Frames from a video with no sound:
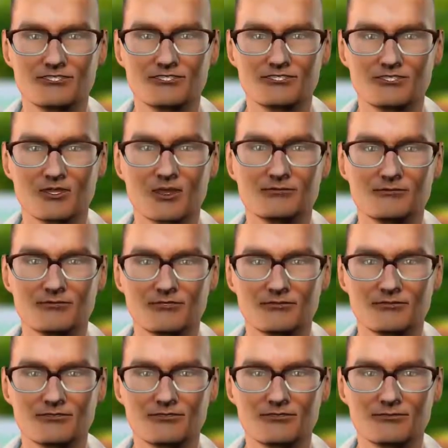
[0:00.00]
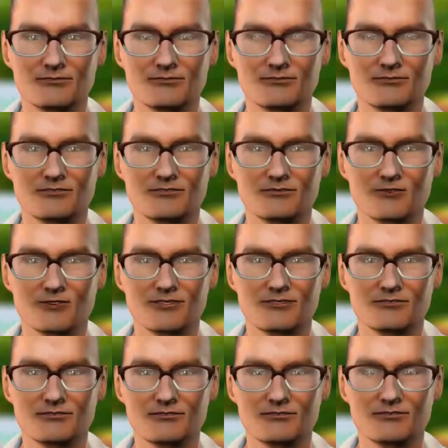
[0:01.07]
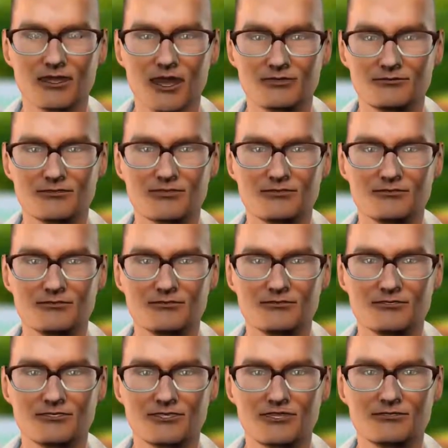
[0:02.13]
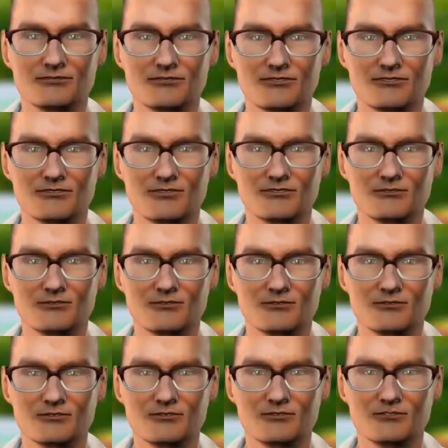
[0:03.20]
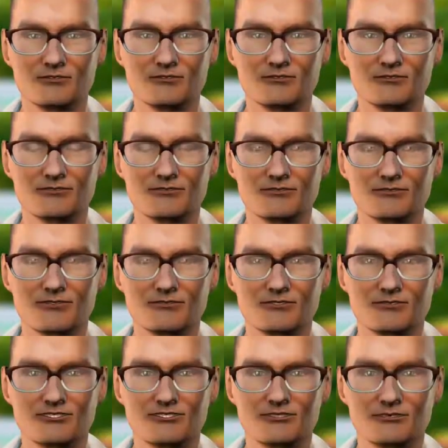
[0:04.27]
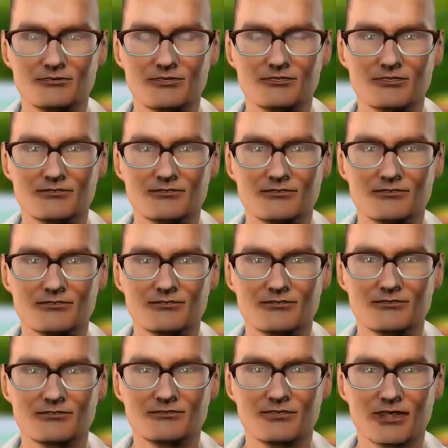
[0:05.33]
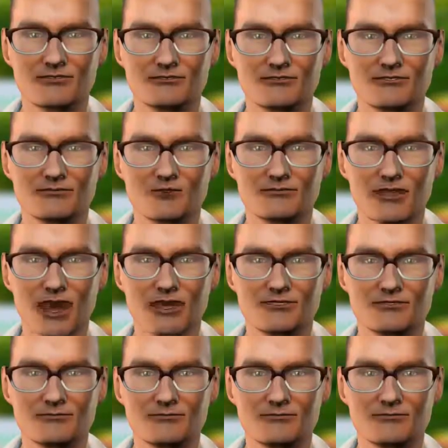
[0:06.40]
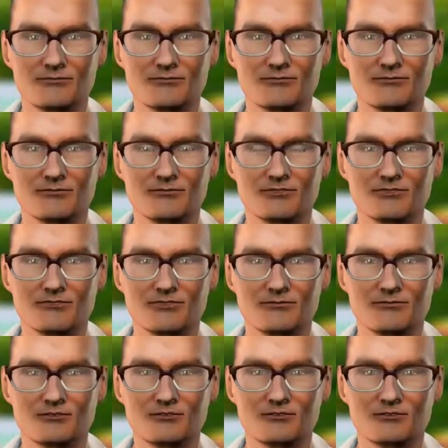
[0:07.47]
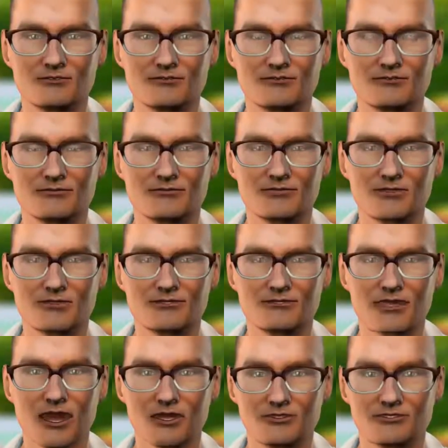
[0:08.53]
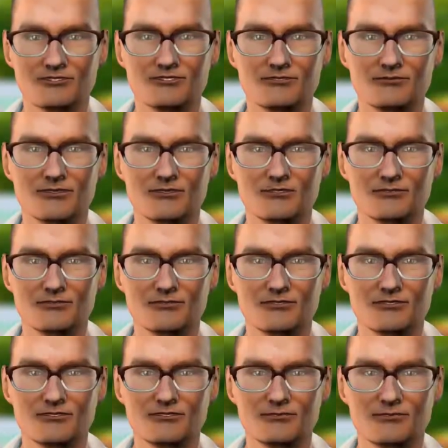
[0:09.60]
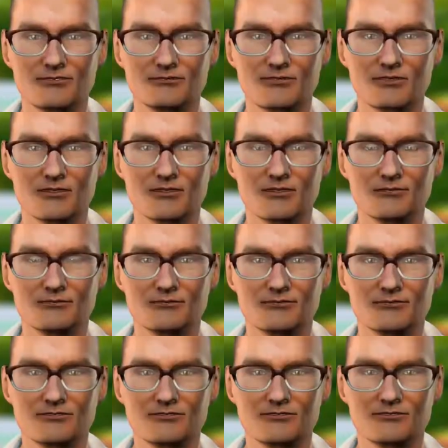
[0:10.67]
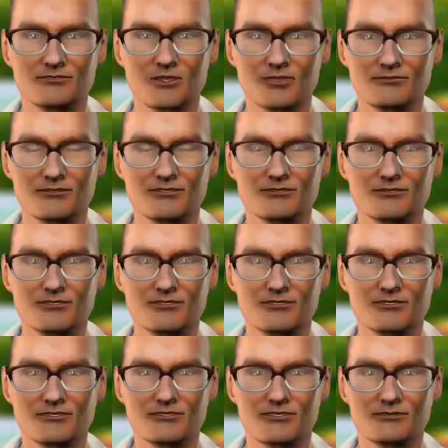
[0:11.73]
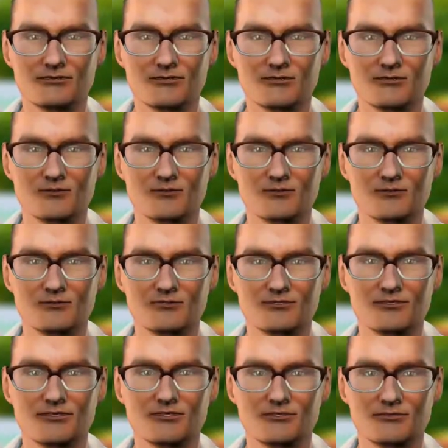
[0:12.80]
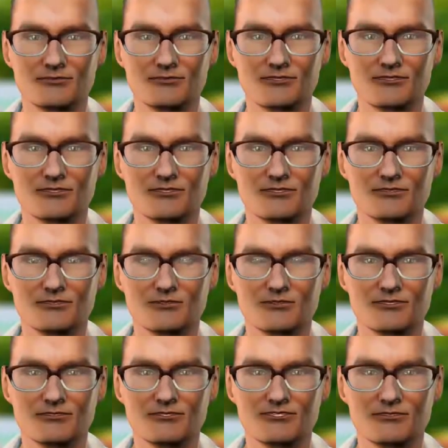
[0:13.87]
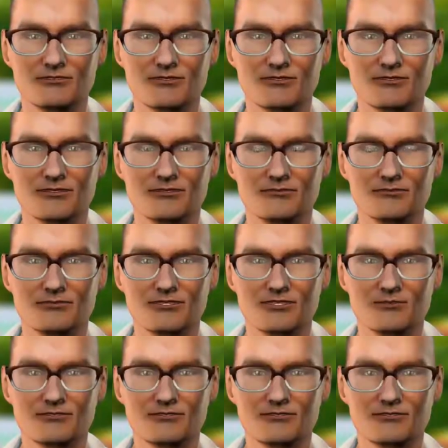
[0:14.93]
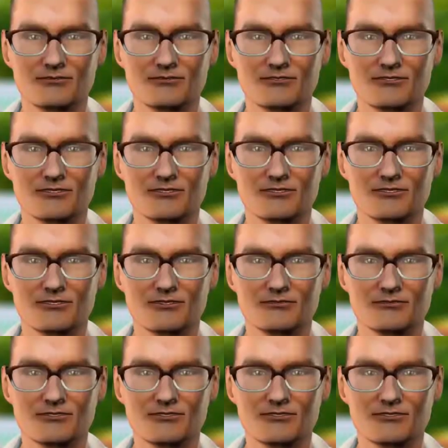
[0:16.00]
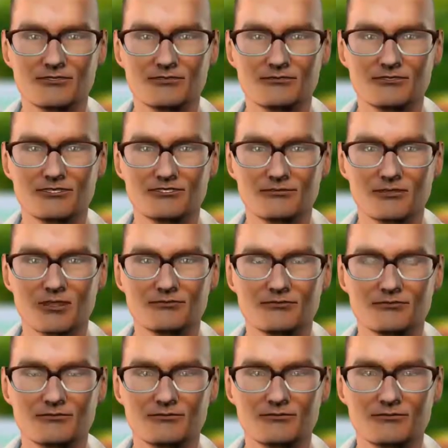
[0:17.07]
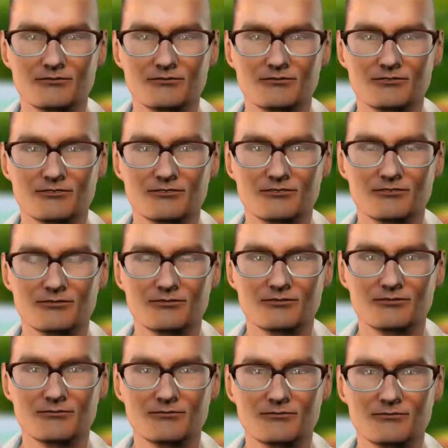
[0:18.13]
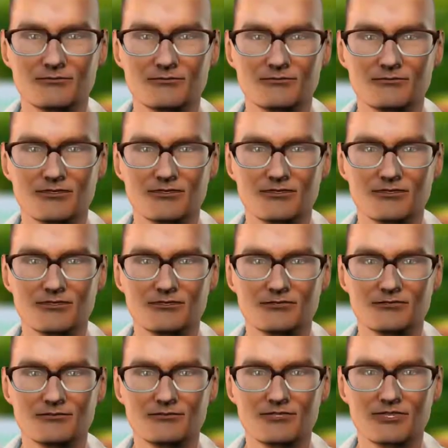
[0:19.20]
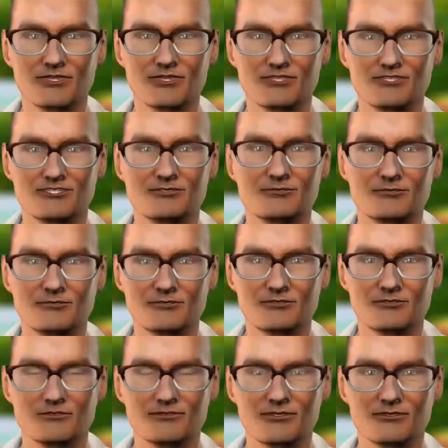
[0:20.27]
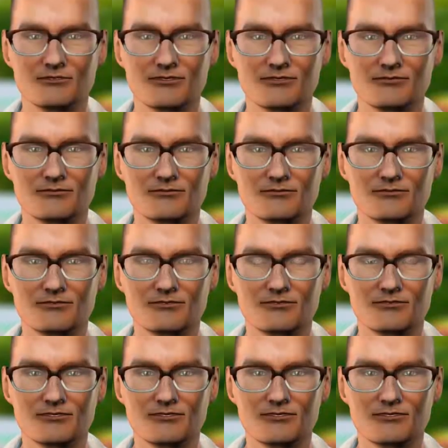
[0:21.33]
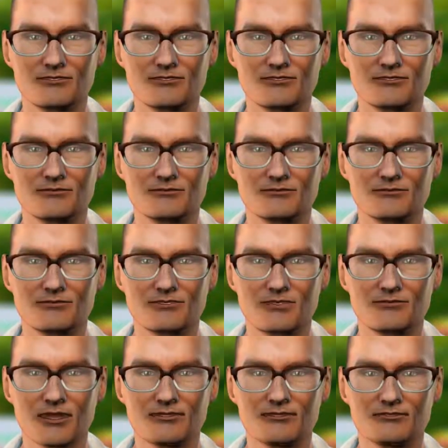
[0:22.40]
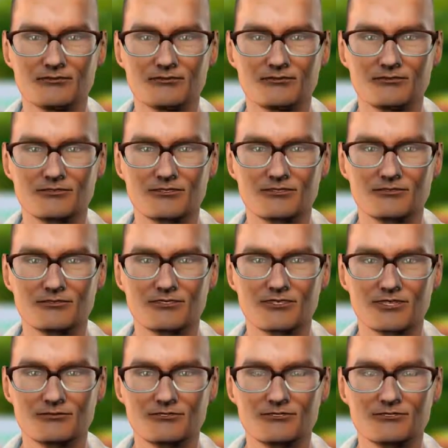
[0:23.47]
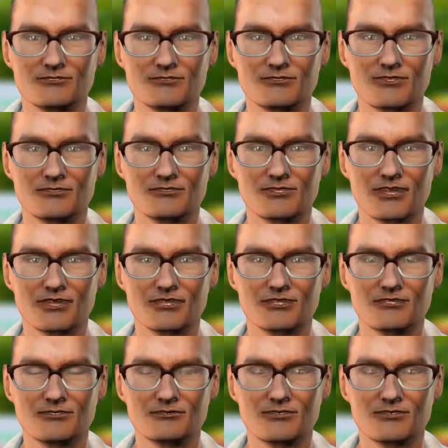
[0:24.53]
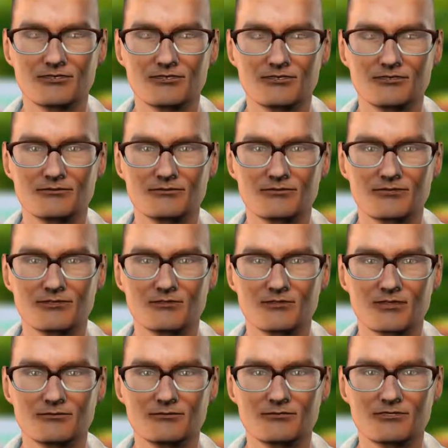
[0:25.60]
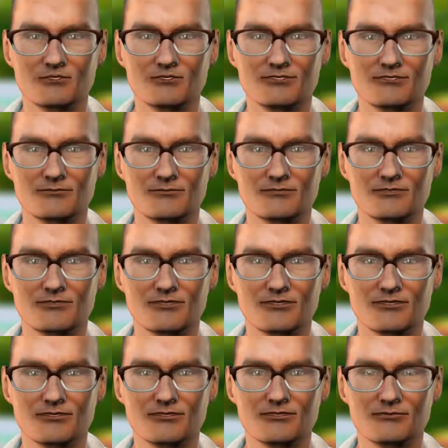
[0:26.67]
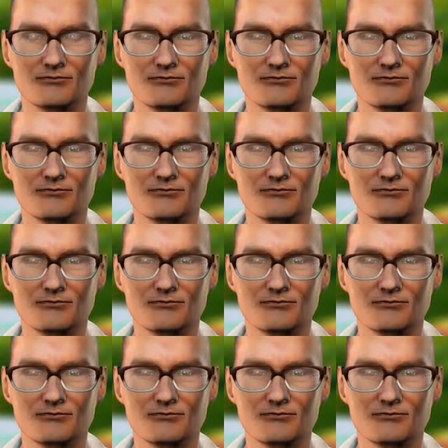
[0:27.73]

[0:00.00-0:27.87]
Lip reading: somebody can't be a liar and be deluded both at the same time. You can't be a liar and be deluded both at the same time. You can only have one or the other. But they need both in order to completely and properly explain the life of Prophet Muhammad. Let's further explain that. If you are deluded and you think that you are a messenger of God,